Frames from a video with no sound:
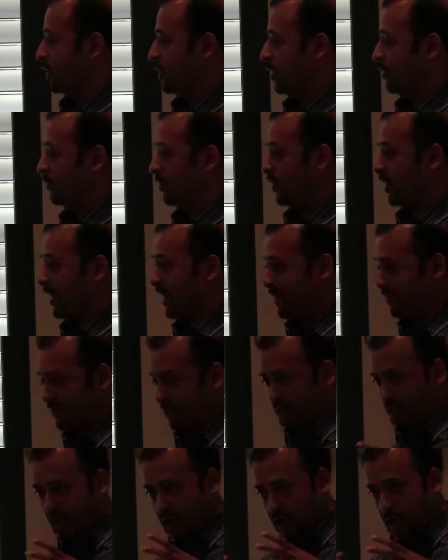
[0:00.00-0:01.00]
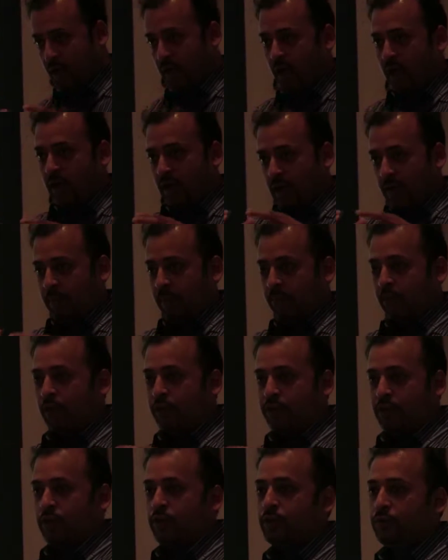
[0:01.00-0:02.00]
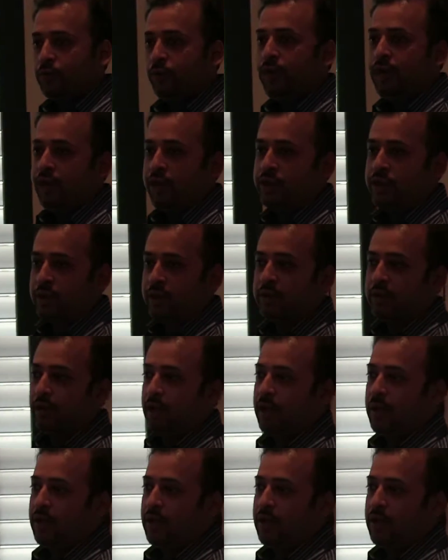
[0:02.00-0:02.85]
and then we realized that process variation